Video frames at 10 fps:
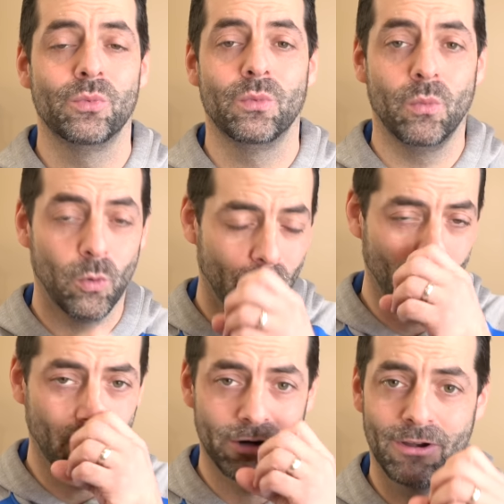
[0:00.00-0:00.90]

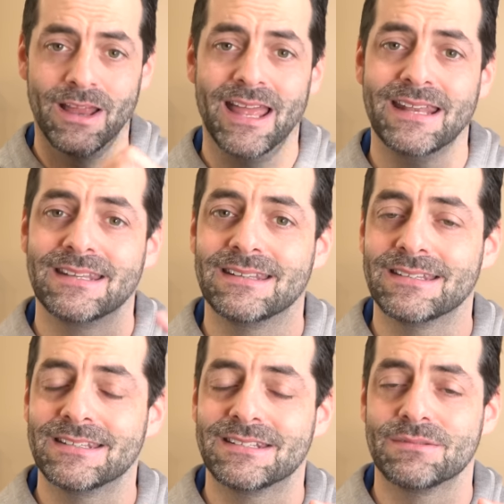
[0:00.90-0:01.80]
warm water
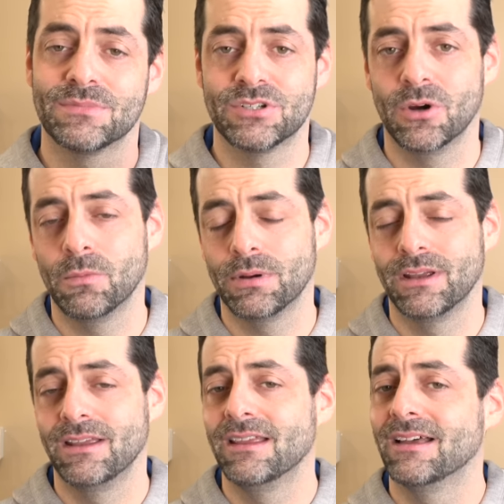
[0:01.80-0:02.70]
and some soap.
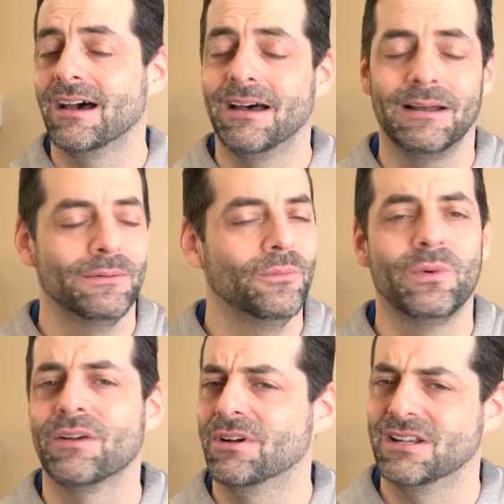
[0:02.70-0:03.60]
Uh,
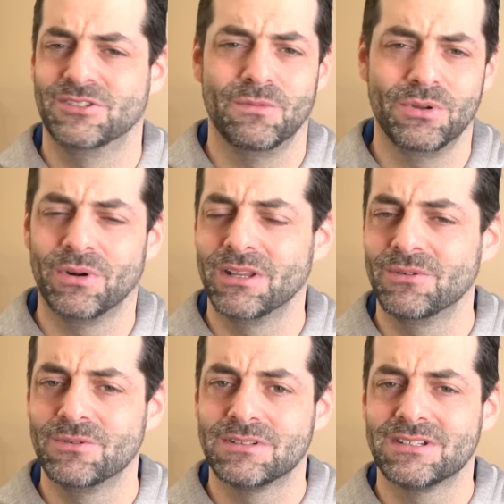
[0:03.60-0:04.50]
whatever kind of soap you want to
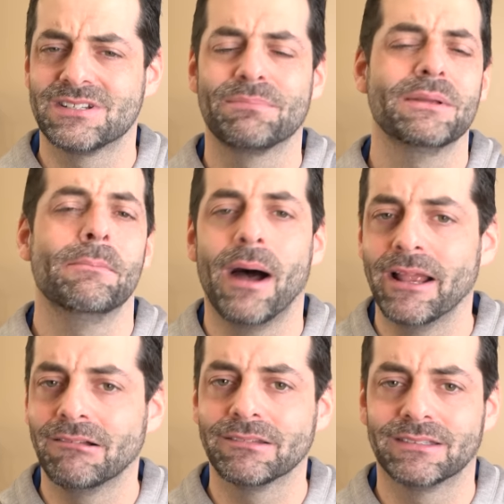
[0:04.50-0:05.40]
use. Just something
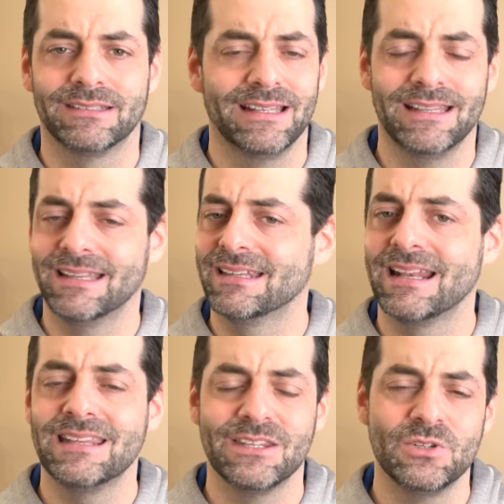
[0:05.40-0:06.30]
mild.
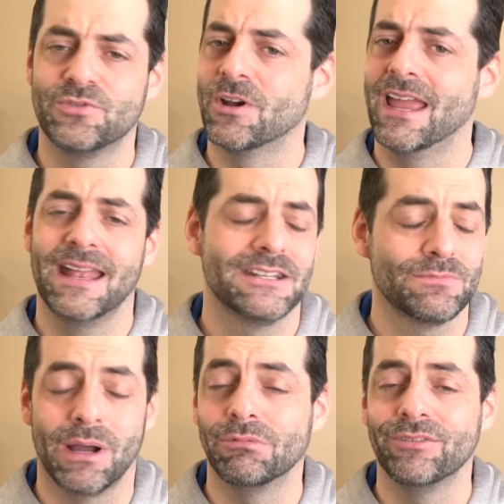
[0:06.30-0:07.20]
Anything used for your hands is
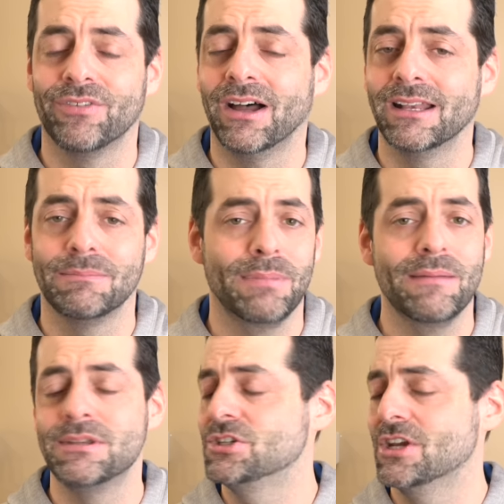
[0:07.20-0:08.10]
probably fine.
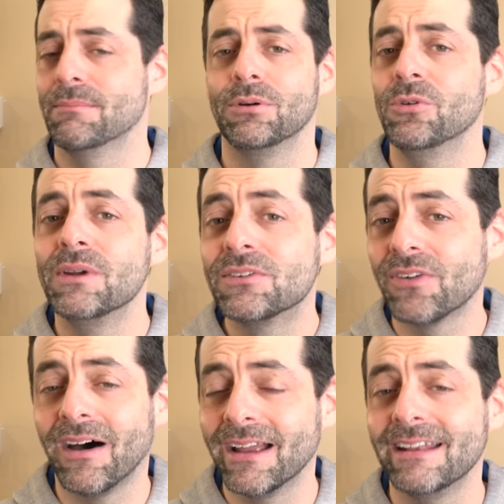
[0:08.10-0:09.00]
Baby shampoo is
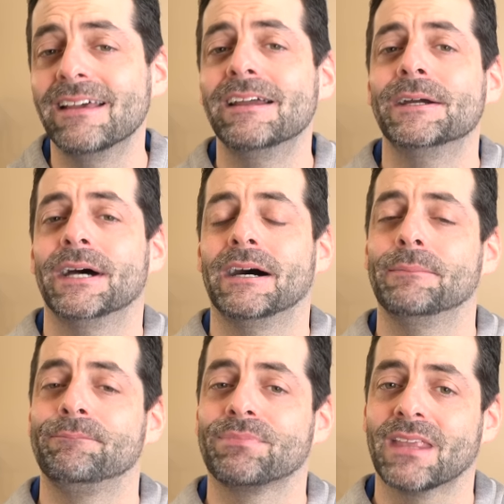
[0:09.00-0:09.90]
fine.
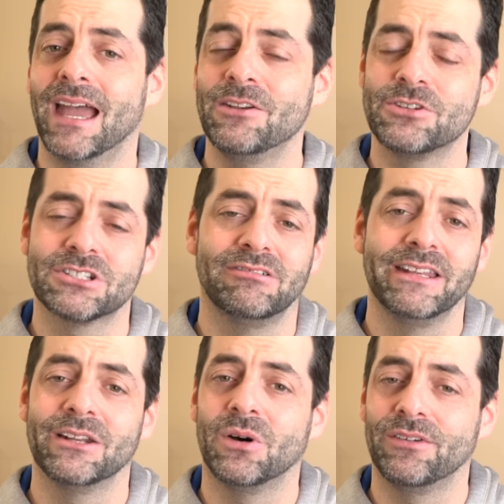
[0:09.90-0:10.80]
Um, and you're just
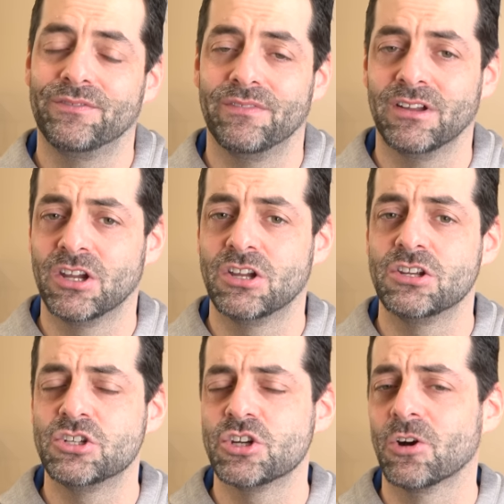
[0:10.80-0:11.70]
cleaning off
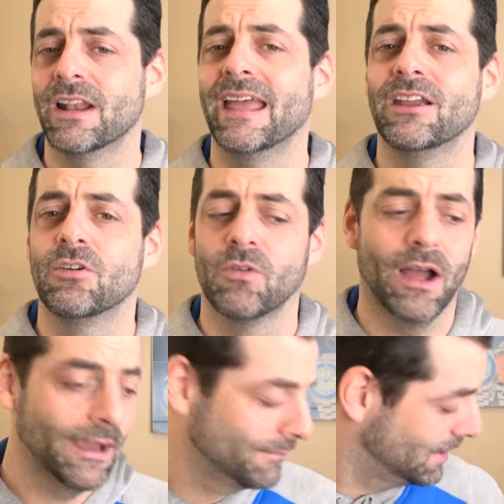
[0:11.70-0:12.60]
dirt and
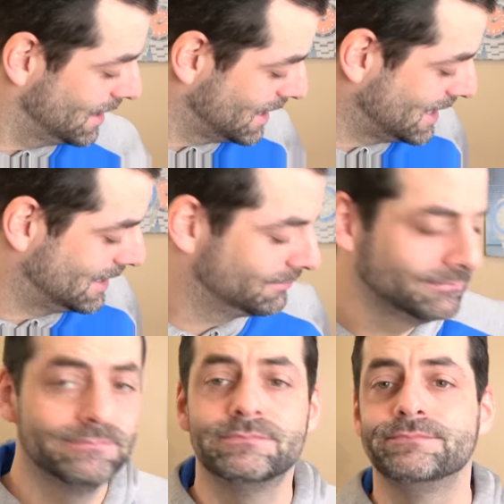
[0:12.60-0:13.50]
grime. Um,